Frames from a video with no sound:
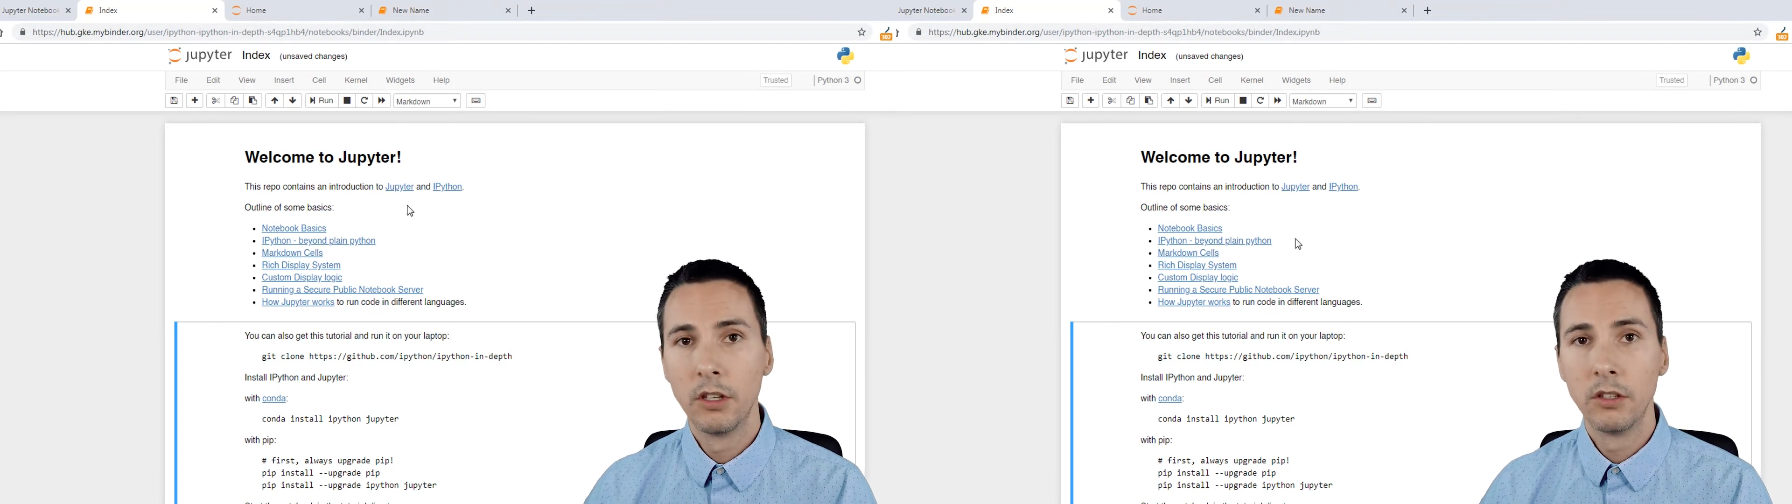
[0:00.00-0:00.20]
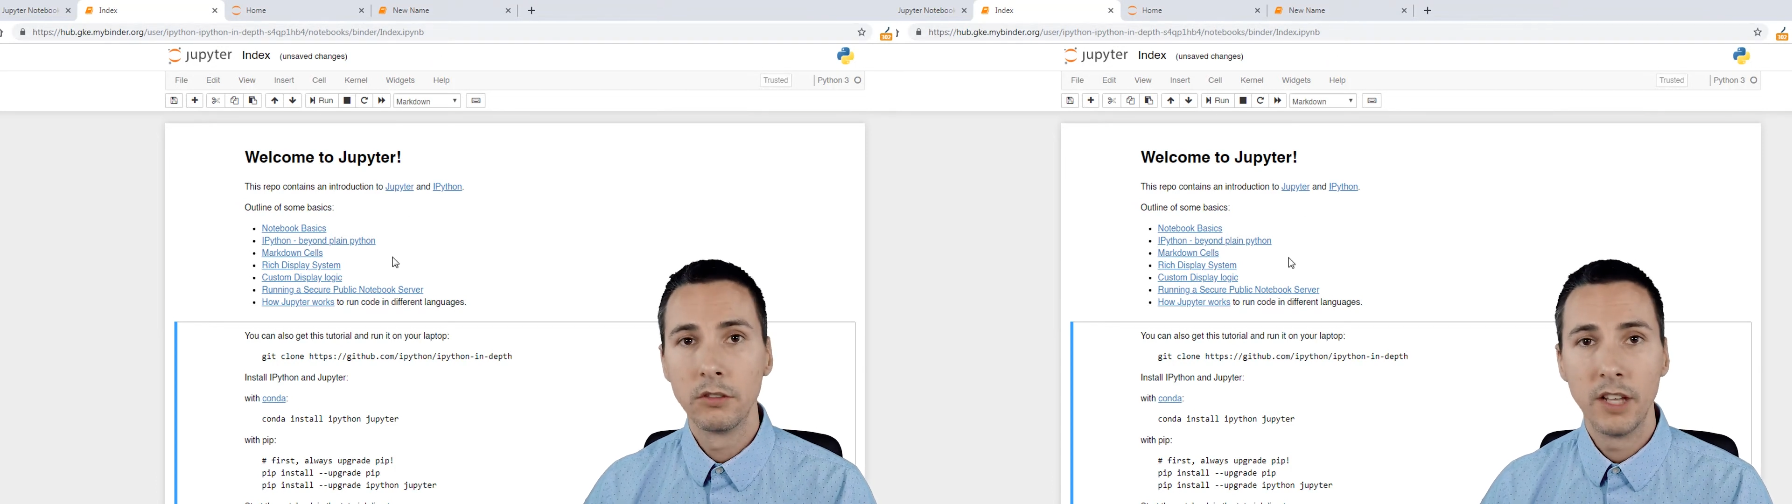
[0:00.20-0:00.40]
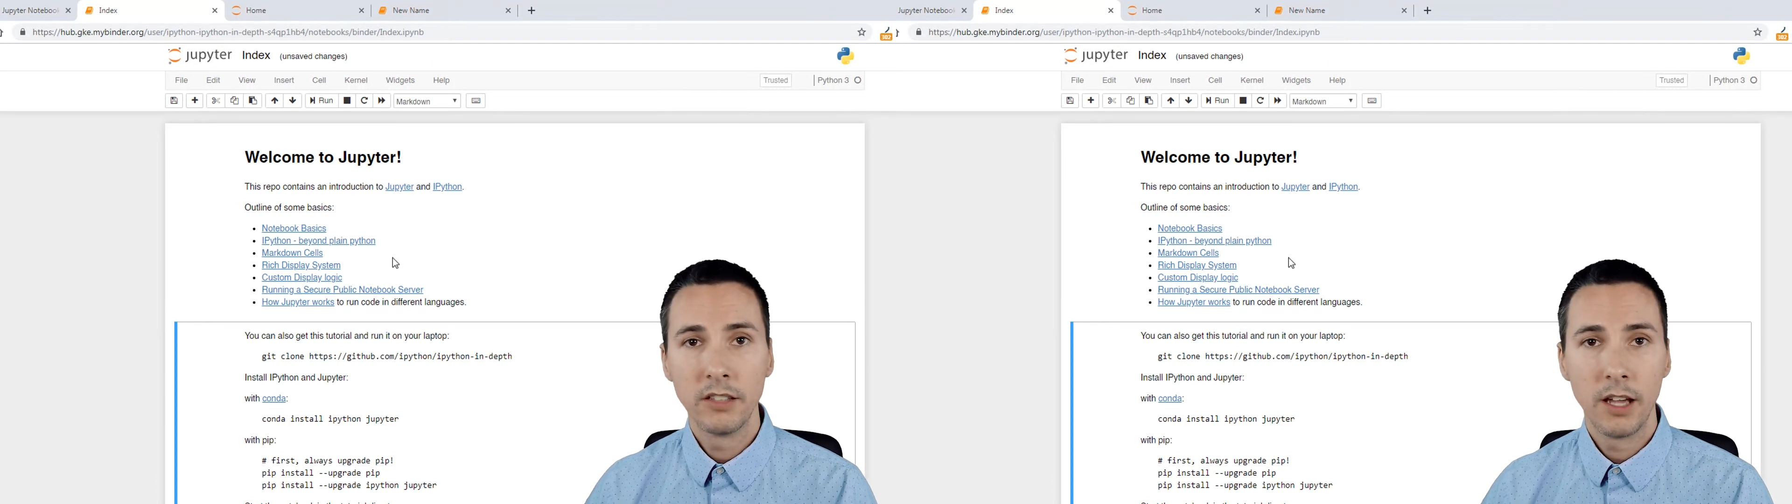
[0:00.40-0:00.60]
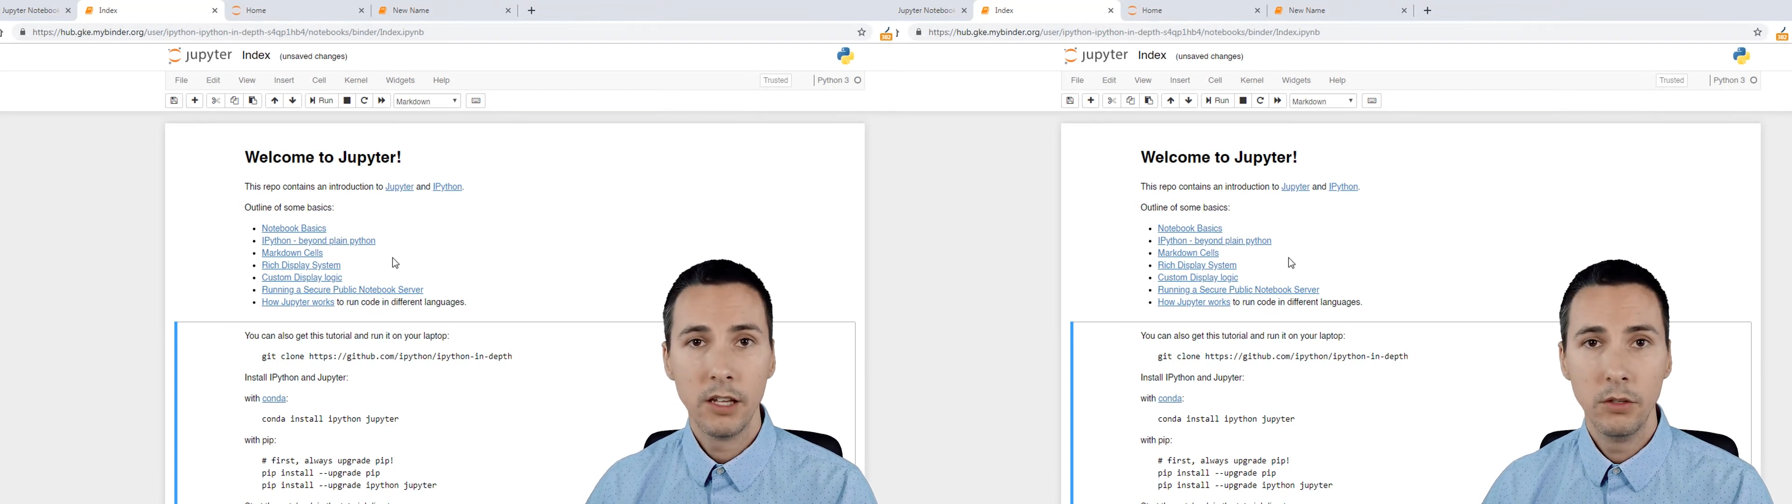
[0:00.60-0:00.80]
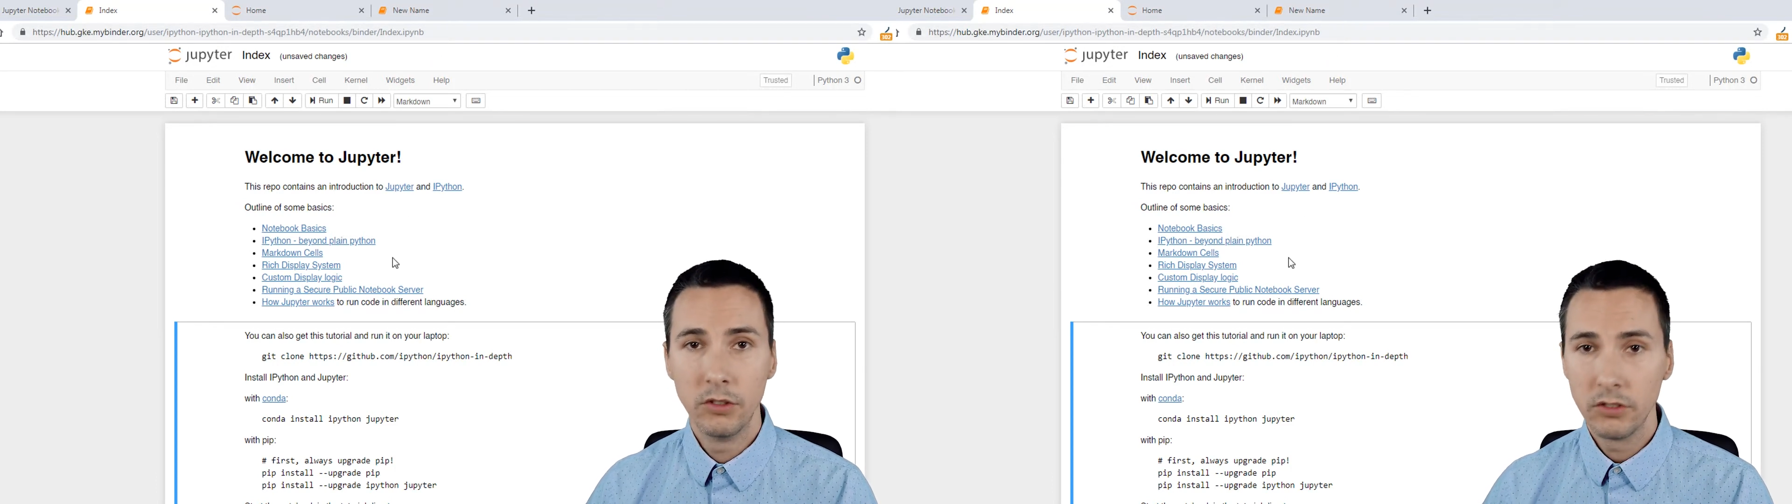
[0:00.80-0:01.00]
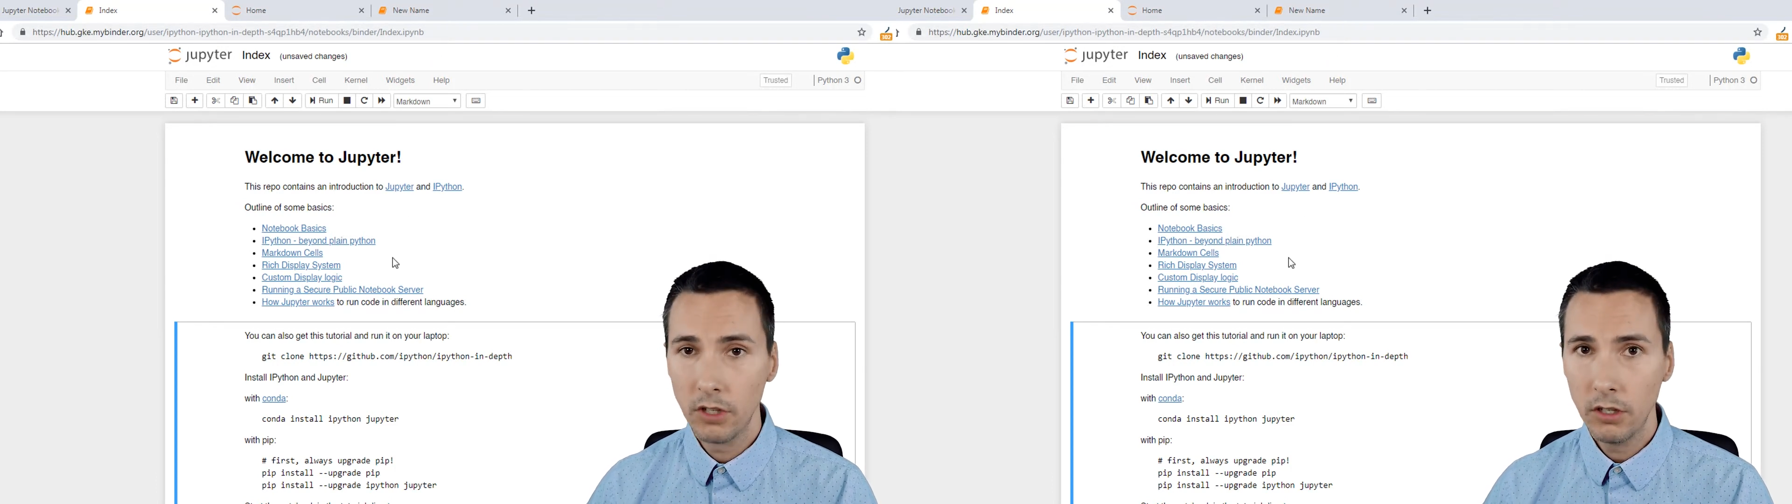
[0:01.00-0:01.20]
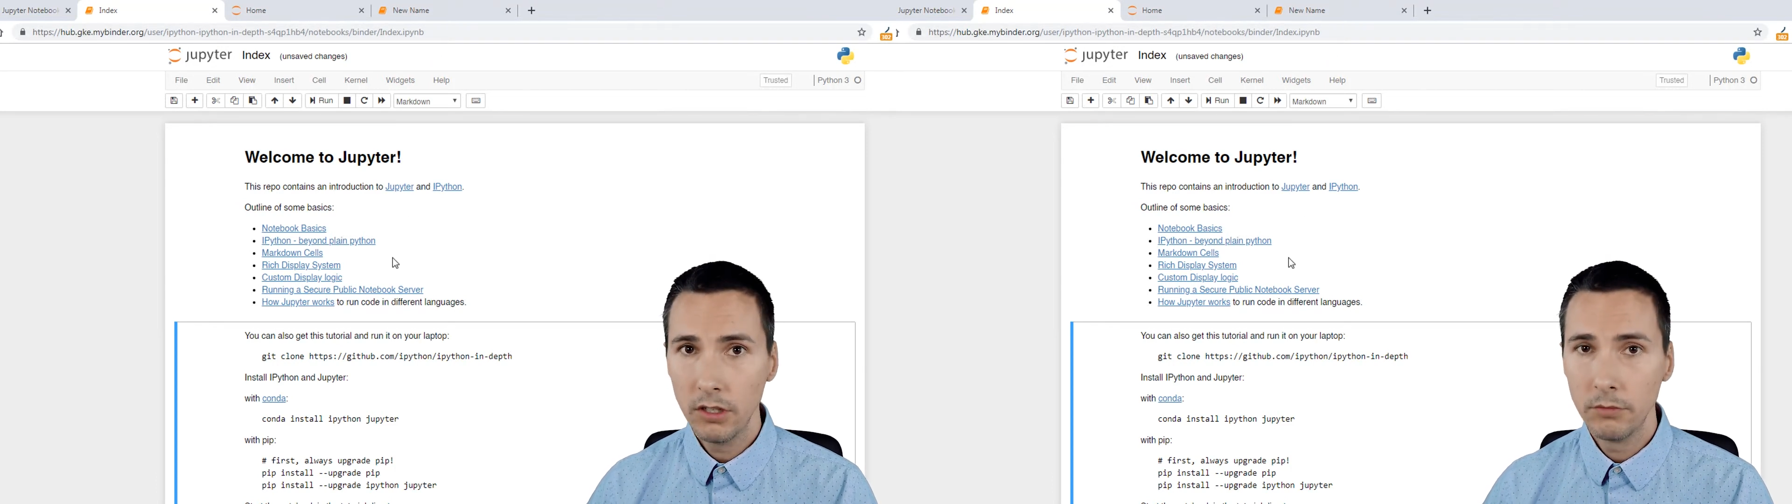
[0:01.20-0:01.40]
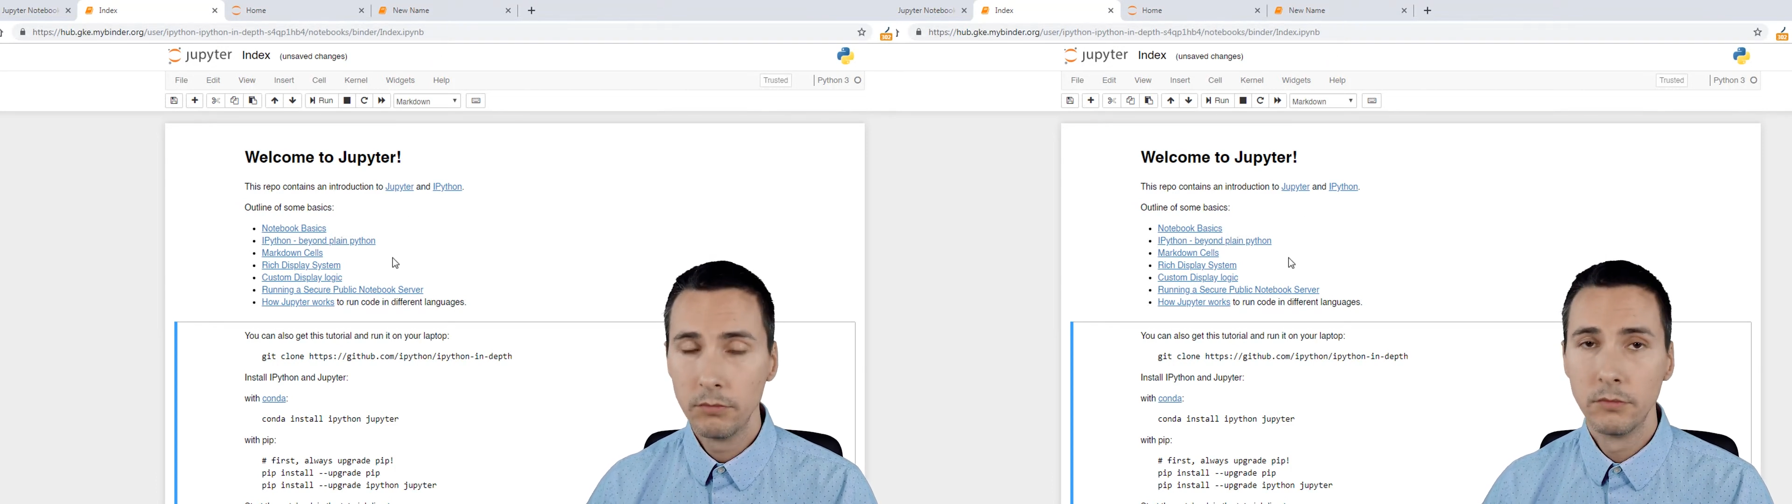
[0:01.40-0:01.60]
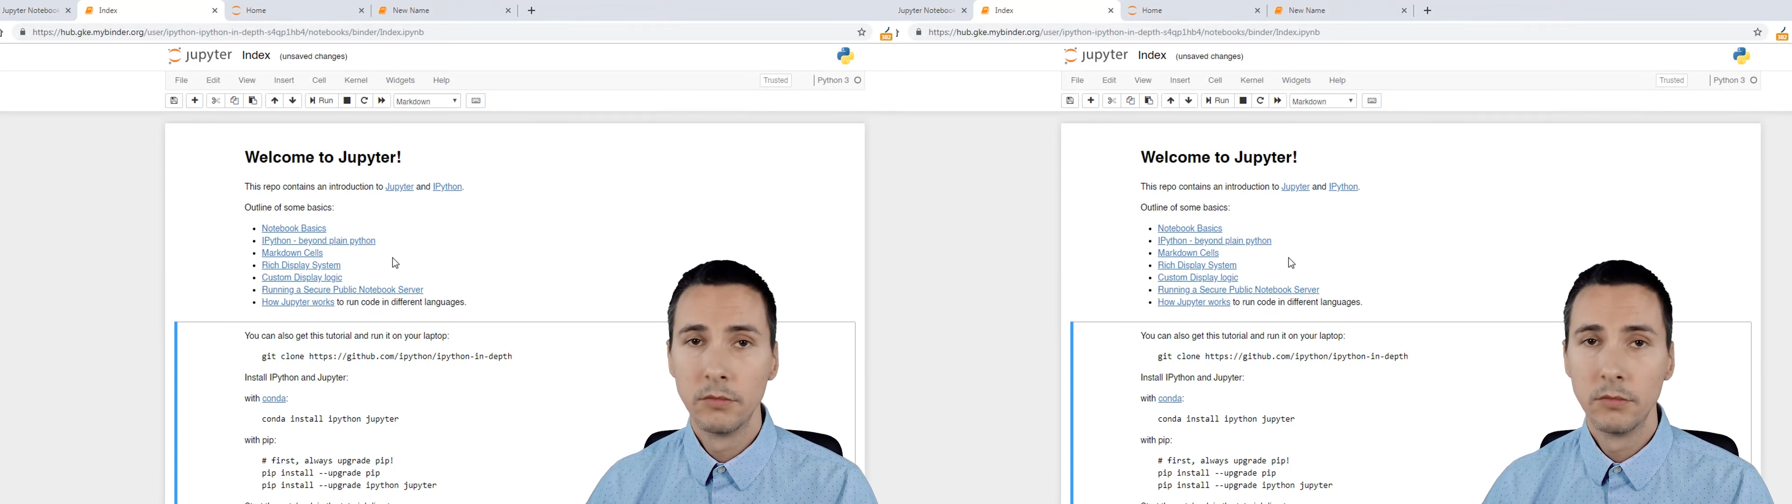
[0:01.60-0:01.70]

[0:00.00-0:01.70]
So that's how you install it.